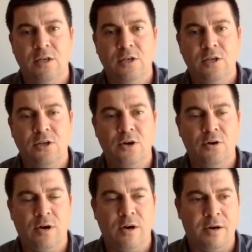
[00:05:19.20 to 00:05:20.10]
you
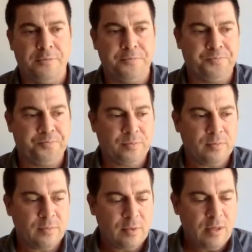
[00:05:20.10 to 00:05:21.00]
know.
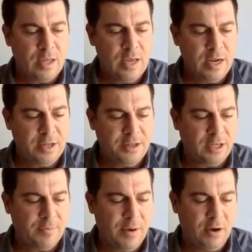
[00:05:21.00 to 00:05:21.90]
And I think
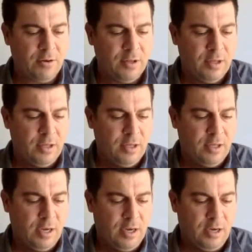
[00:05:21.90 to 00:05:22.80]
about,
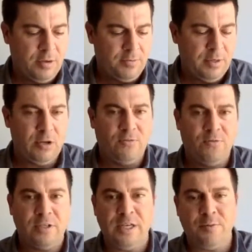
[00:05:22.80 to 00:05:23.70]
you know,
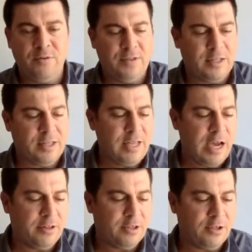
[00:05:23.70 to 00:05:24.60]
for example, even like the
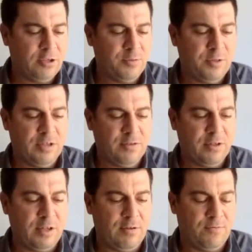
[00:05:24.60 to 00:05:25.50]
Catholic Church
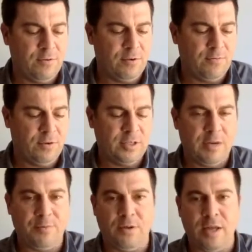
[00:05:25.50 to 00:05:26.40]
specifically, for
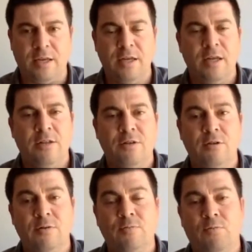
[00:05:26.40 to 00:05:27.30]
example, like there
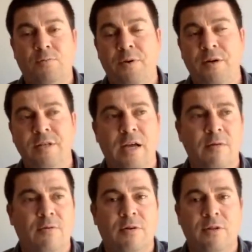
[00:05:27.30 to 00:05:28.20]
was a period of
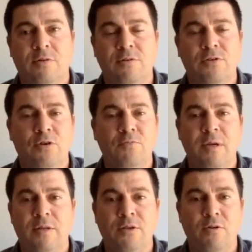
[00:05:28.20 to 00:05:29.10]
time where there was no
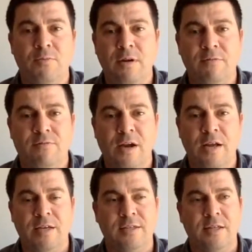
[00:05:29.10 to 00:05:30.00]
meat on
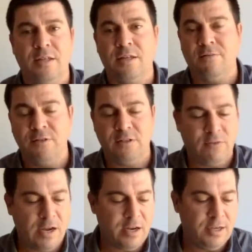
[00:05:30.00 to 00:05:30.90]
Fridays, and now they got Fish
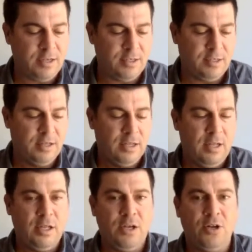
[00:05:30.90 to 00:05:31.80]
Fridays. And,
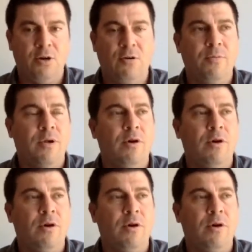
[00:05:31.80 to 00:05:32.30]
you know,